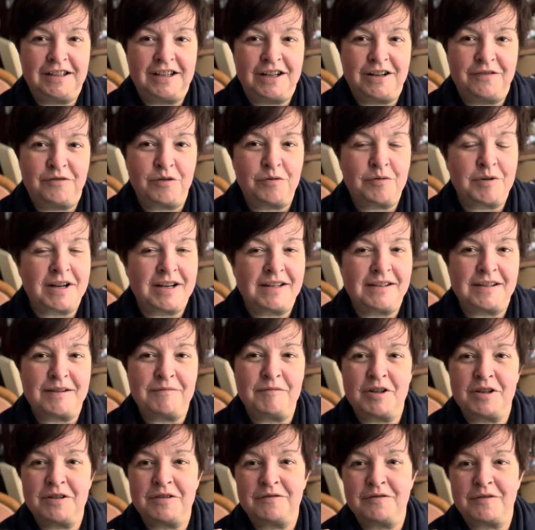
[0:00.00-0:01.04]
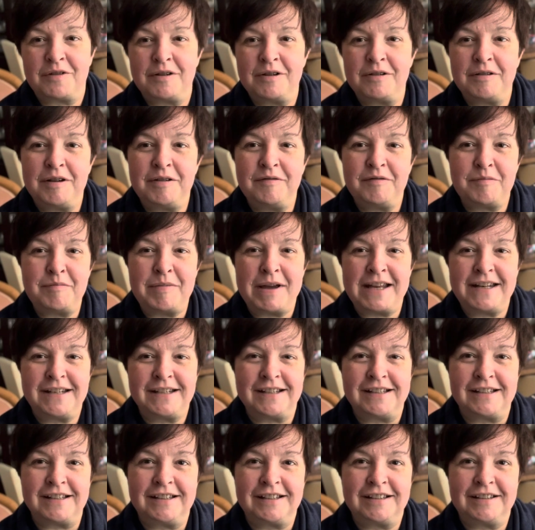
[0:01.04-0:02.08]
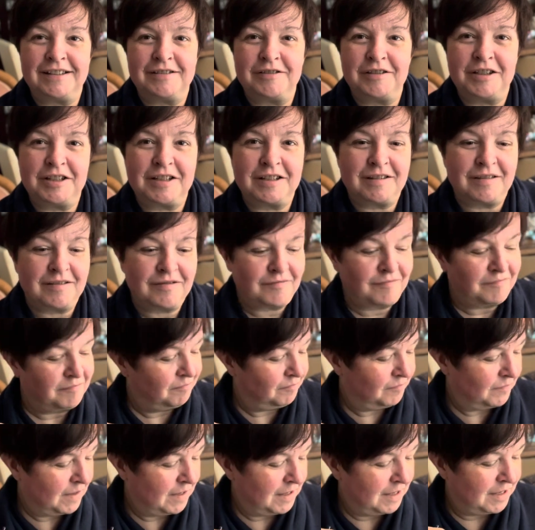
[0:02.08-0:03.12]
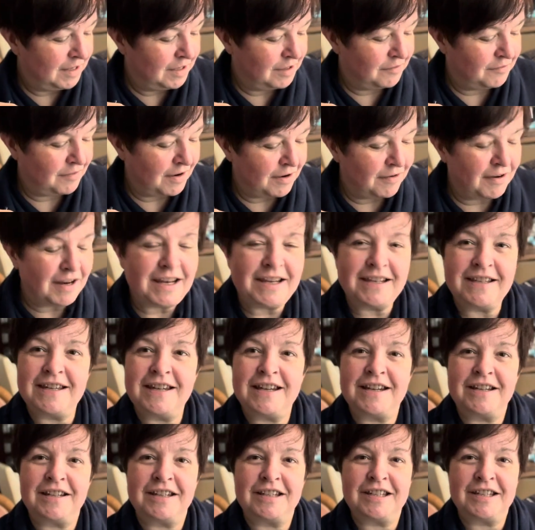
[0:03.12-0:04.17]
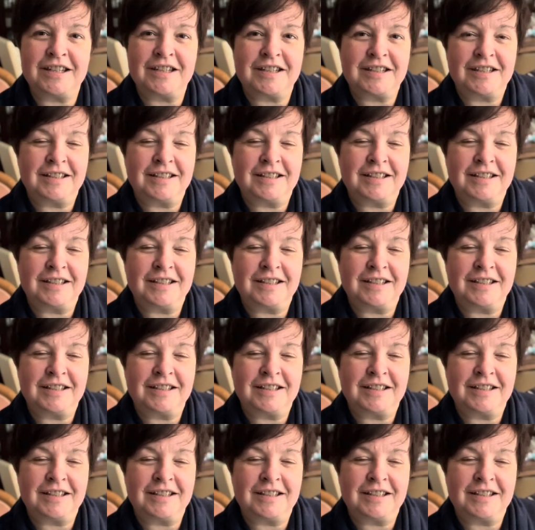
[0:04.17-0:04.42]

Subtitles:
Otherwise, I'm just following the pattern, which is a very easy and